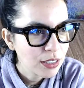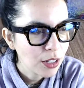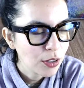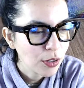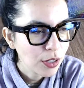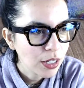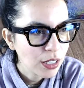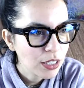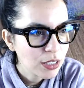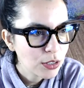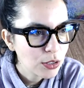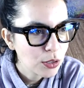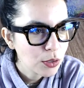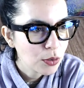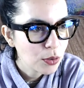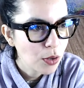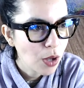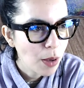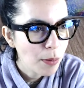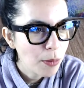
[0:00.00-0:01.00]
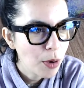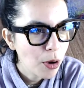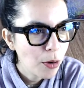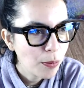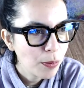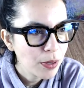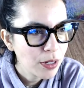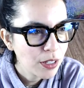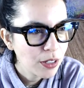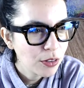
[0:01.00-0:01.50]
Okay, so I'm
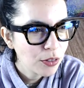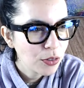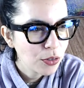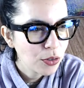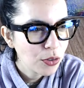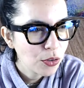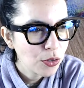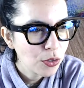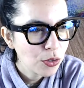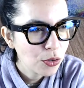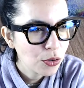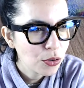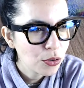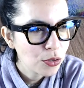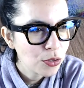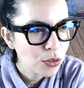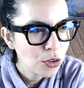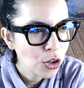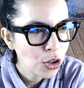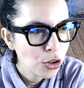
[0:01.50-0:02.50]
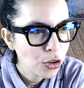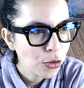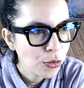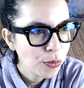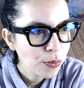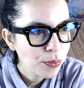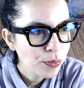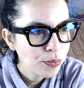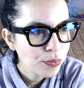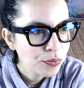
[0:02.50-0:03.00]
opening Google
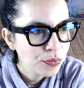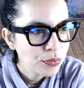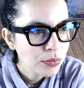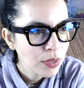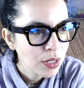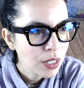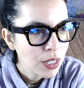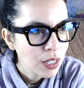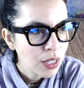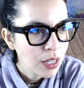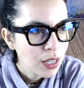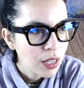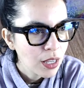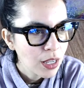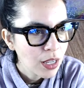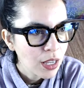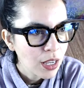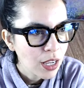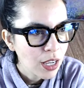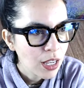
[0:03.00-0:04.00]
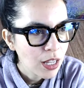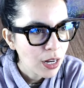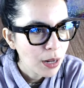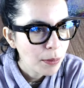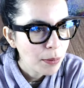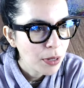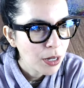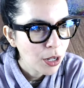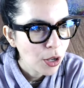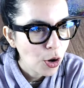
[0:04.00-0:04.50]
Chrome and I'm
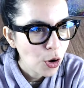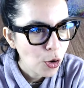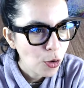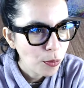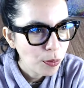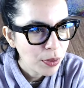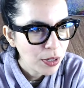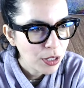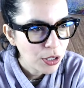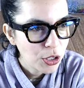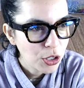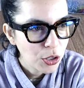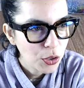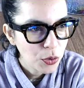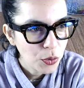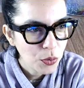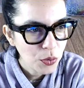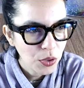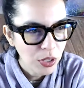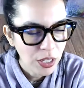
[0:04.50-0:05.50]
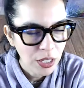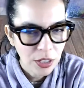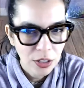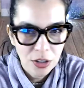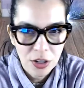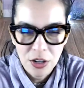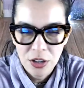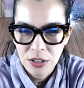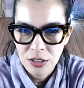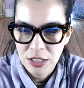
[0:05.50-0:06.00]
going to open new
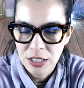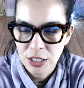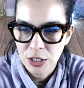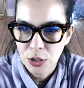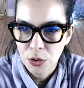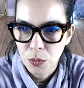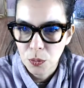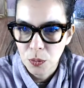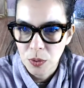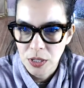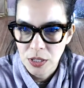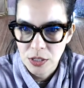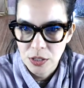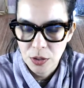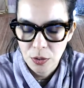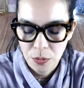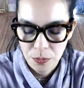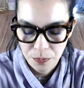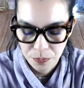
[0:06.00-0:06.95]
incognito window.